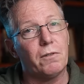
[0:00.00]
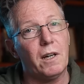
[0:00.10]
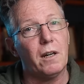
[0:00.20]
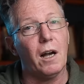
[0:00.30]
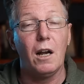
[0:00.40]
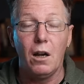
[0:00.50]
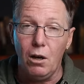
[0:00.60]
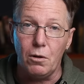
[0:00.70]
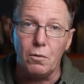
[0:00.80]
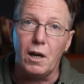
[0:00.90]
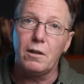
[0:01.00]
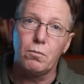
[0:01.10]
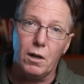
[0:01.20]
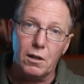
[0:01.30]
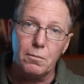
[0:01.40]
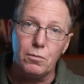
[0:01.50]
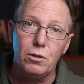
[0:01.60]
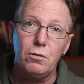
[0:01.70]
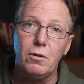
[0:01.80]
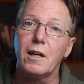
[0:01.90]
I was very hello and welcome
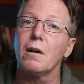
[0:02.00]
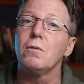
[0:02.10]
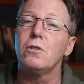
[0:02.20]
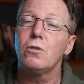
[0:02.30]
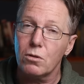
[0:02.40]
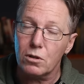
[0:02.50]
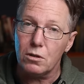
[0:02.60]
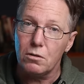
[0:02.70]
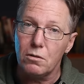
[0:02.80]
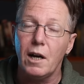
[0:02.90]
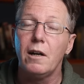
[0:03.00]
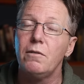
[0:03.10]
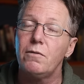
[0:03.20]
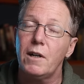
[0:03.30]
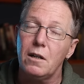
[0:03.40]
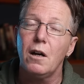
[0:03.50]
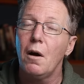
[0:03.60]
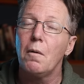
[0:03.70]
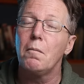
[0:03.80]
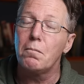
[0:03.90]
to, and I would talk to you and very
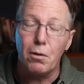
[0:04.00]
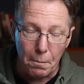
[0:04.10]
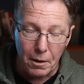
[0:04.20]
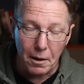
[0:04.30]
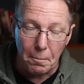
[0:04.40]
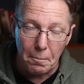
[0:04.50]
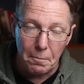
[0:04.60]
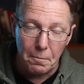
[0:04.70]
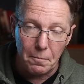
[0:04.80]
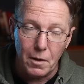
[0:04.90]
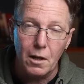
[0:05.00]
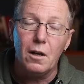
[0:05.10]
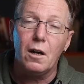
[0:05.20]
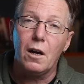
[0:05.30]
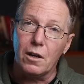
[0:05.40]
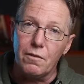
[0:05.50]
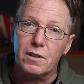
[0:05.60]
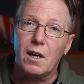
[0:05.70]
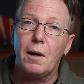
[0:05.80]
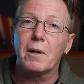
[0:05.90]
properly. And over
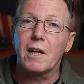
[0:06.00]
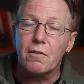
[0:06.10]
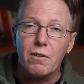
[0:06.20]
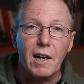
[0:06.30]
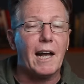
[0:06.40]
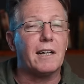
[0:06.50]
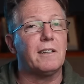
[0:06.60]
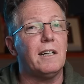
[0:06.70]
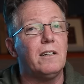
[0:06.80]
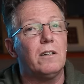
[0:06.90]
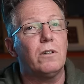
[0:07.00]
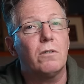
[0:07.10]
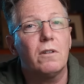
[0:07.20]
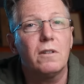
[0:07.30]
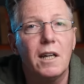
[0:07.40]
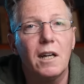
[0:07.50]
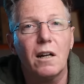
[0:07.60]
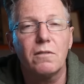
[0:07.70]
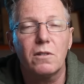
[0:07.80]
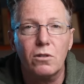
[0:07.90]
time, I kind of relaxed into the sort of thing and
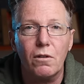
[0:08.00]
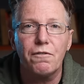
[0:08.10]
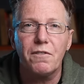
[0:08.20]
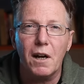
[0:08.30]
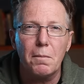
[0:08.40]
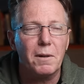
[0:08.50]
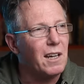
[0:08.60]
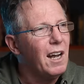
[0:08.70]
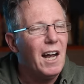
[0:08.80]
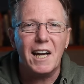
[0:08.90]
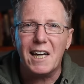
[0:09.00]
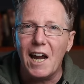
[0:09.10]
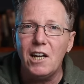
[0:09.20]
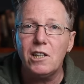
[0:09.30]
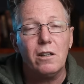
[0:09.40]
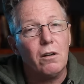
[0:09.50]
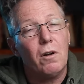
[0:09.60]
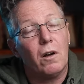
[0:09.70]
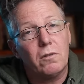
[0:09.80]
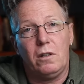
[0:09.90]
I sort of found my place. Occasionally, though,
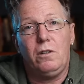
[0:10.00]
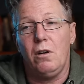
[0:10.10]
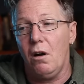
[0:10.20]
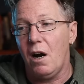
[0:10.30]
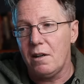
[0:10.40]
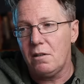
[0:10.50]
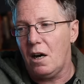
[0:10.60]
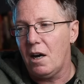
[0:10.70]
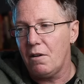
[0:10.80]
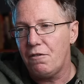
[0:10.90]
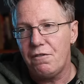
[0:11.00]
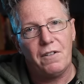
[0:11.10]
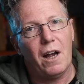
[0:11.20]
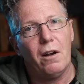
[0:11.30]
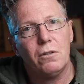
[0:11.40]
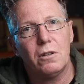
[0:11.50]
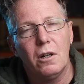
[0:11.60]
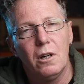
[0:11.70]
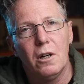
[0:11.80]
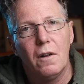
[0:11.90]
uh, you know, I, I felt
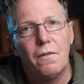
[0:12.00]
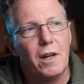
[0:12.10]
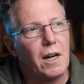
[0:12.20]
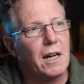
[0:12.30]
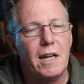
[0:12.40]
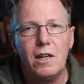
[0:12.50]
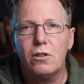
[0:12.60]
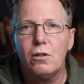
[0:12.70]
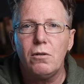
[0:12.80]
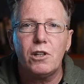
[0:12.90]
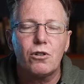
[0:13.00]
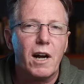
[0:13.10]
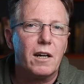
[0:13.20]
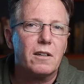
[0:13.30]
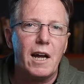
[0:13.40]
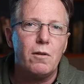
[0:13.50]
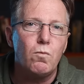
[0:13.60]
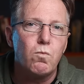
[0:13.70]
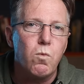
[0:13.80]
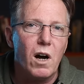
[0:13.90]
that I needed to attract a
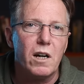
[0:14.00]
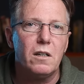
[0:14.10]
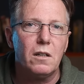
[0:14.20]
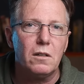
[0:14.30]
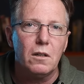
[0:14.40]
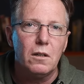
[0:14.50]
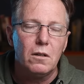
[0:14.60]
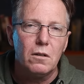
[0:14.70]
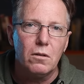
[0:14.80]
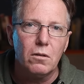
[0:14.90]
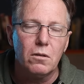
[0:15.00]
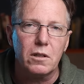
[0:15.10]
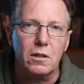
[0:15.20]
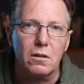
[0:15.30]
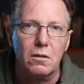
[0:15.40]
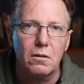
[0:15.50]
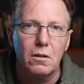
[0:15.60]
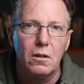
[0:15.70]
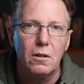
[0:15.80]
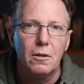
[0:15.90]
wider audience.
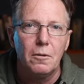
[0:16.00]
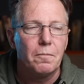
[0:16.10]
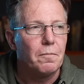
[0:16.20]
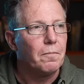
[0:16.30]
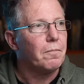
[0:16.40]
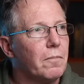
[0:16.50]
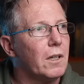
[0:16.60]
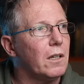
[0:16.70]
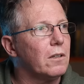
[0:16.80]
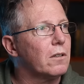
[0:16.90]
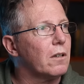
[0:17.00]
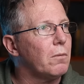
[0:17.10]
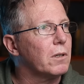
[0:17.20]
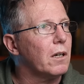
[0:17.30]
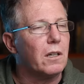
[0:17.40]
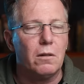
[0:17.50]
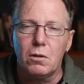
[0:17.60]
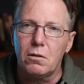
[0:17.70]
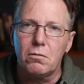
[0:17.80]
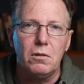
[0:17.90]
And so I would go, okay,
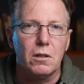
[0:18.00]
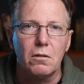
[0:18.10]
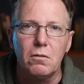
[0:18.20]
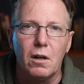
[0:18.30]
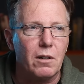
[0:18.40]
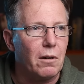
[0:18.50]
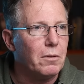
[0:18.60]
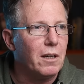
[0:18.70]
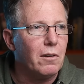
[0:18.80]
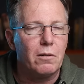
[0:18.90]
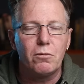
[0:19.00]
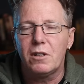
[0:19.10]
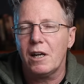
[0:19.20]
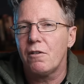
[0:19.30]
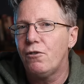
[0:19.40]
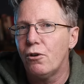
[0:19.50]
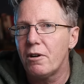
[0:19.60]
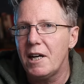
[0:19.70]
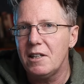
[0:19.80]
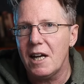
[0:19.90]
well, you know, I, I, would, I would take
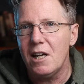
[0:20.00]
forays